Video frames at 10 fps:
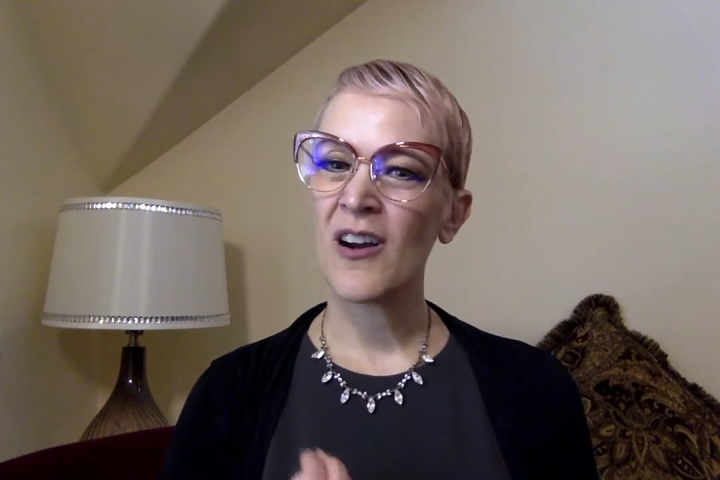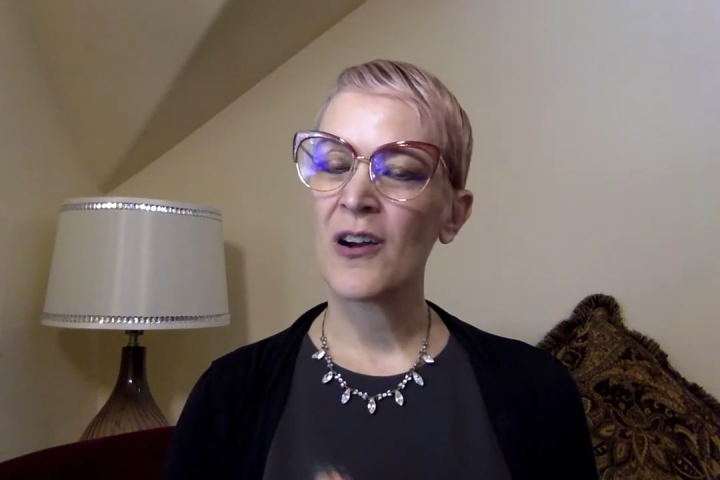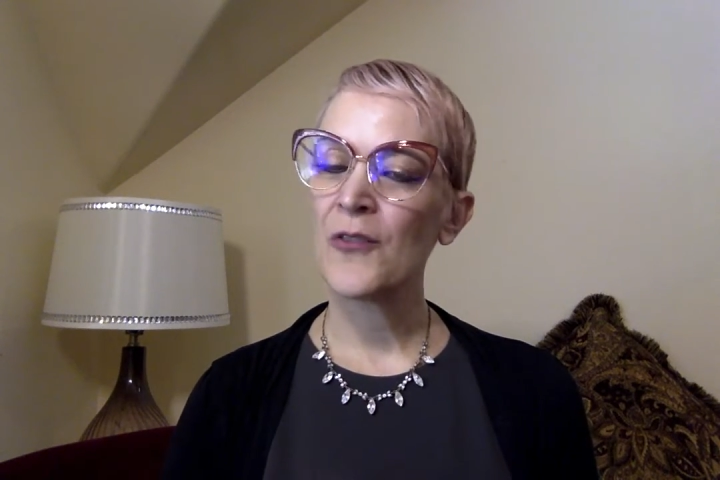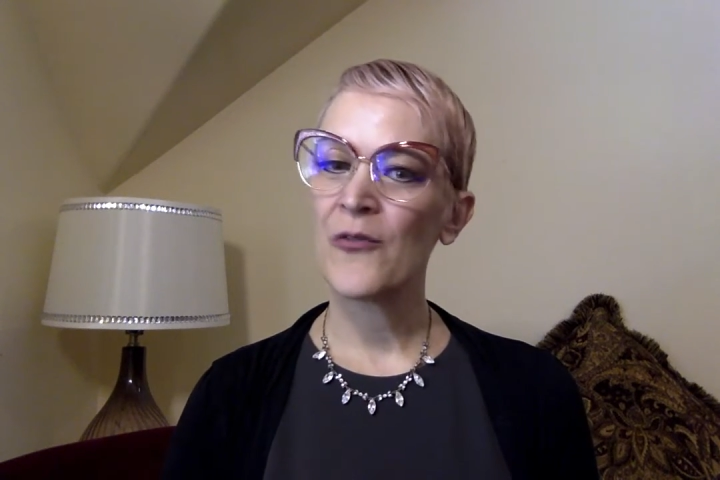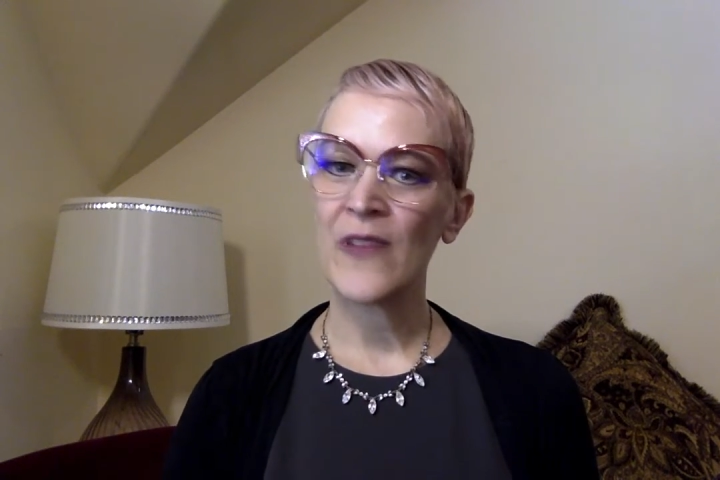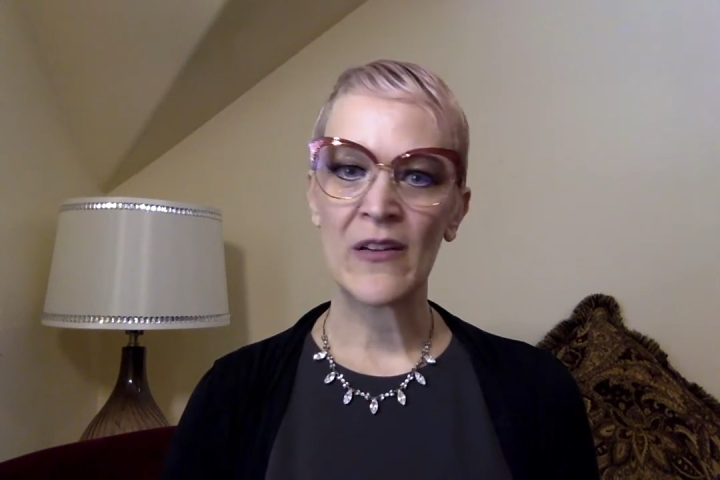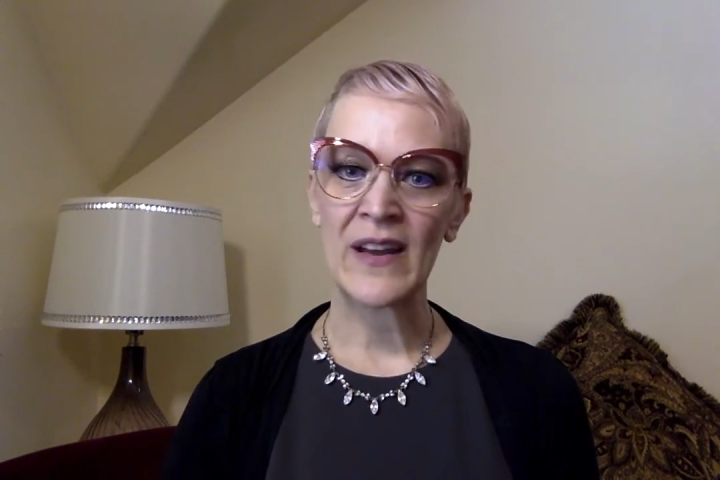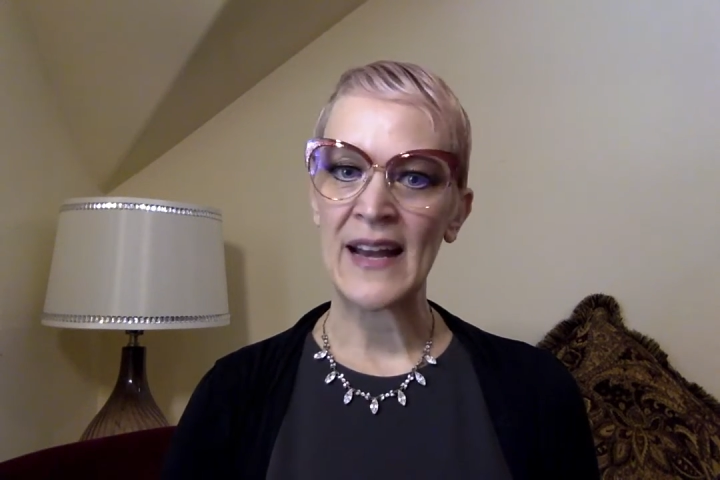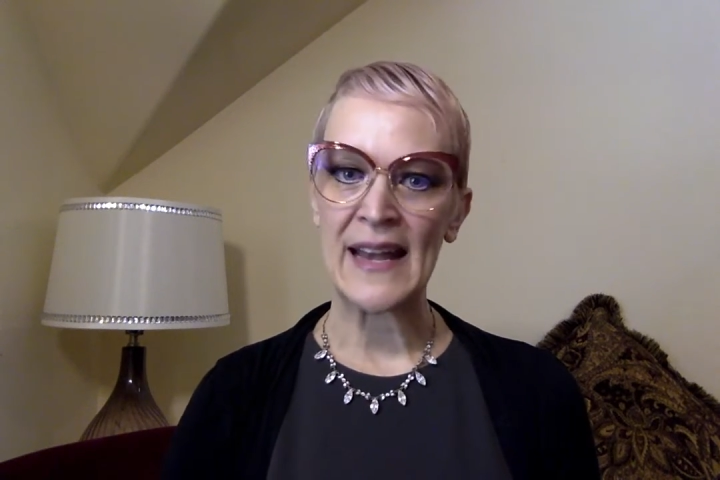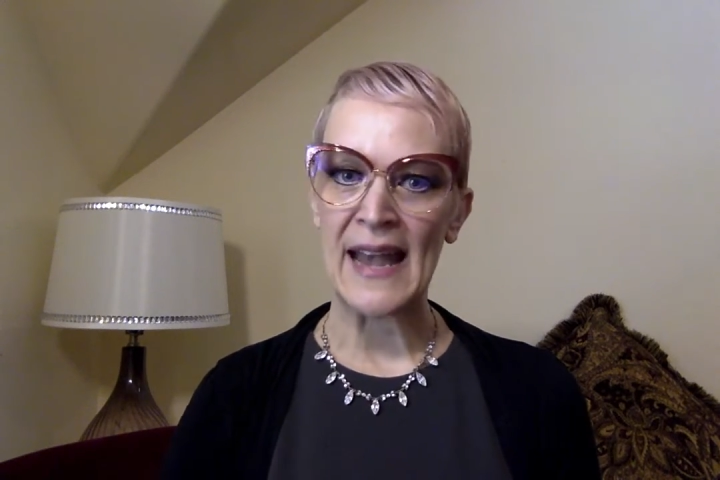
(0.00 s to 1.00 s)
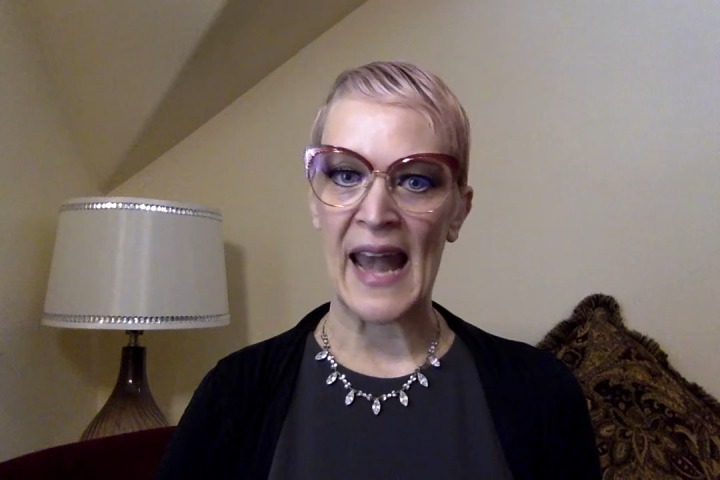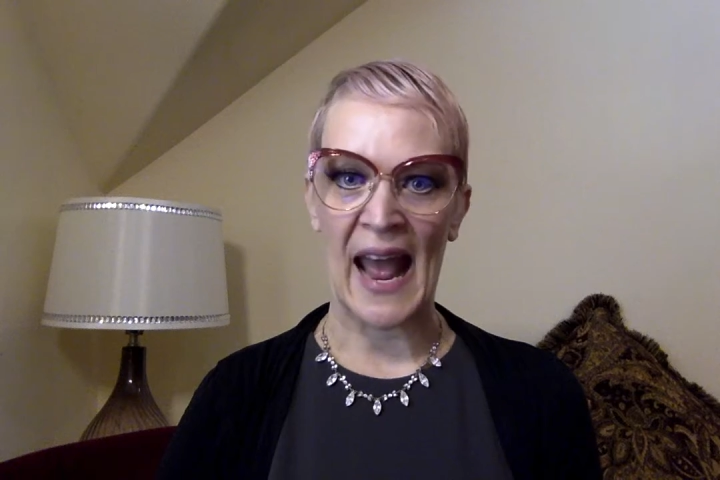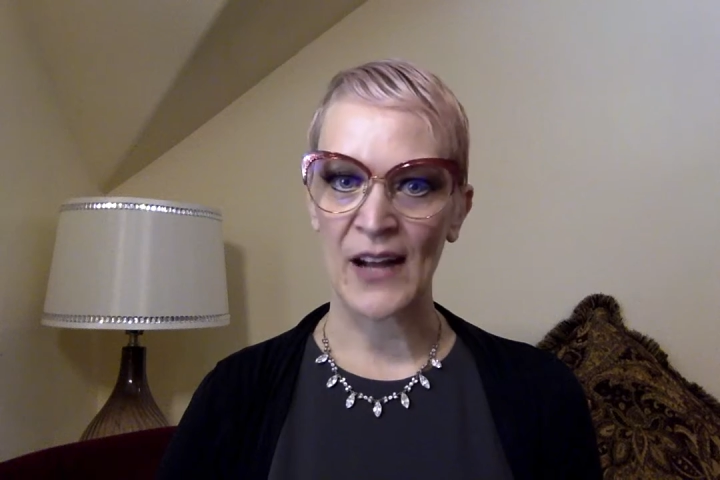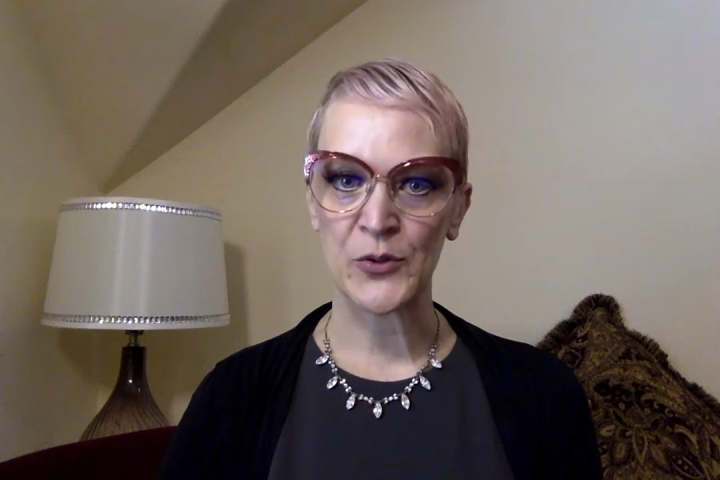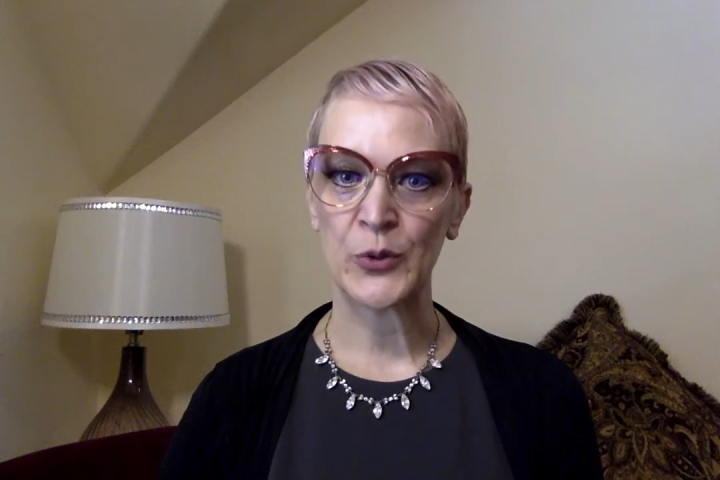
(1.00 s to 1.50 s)
aren't very
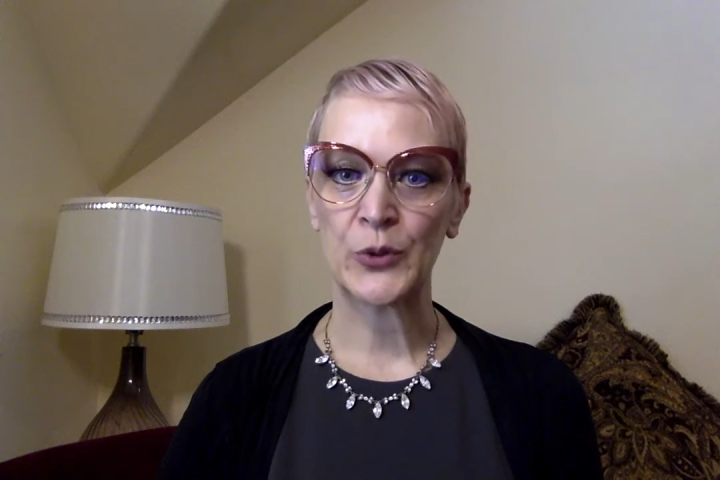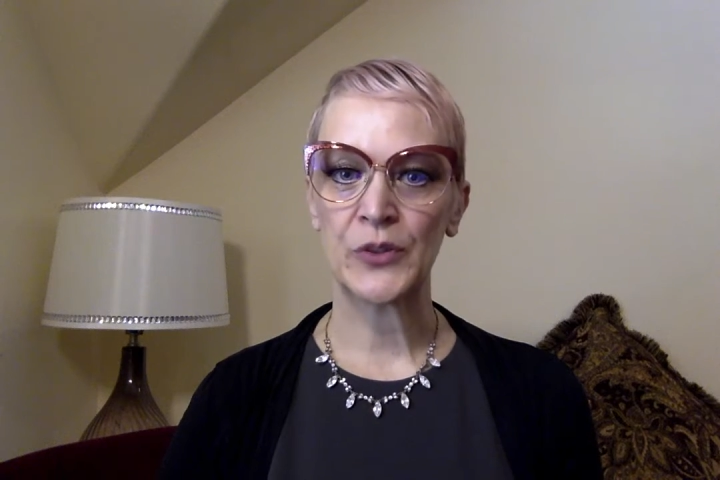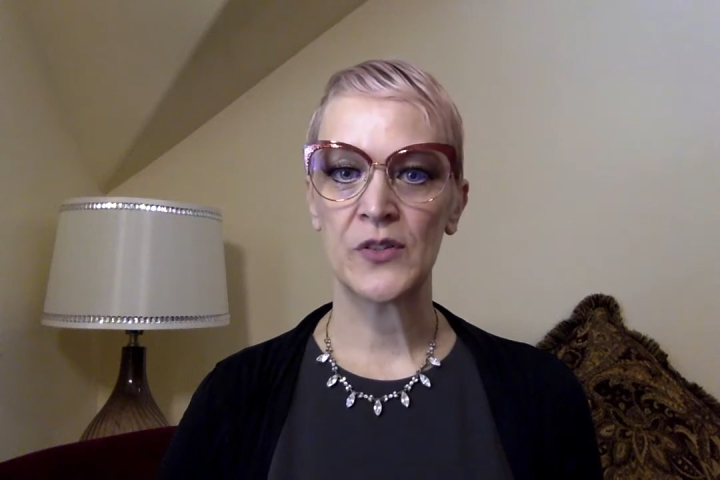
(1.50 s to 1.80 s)
natural